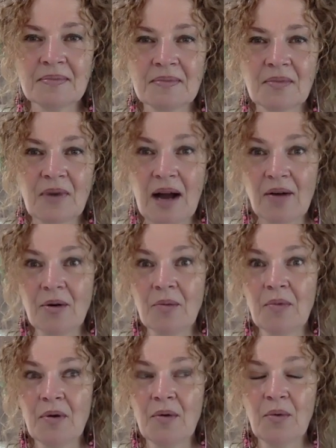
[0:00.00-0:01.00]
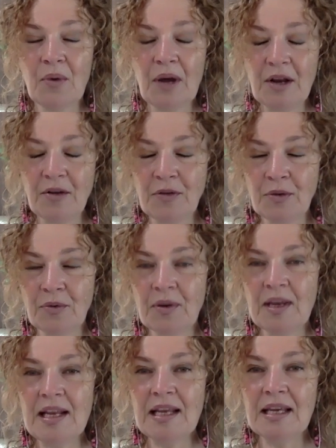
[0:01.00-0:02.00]
Wow, what if you
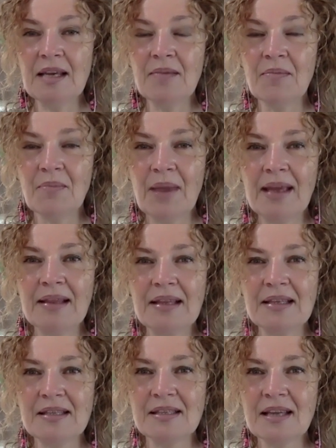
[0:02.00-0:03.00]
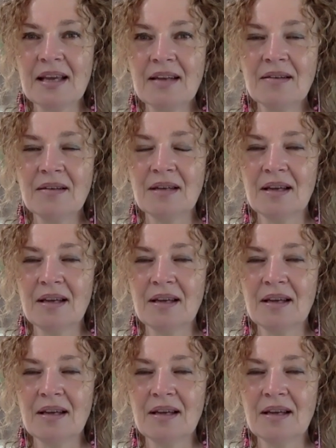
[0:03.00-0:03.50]
really made these 10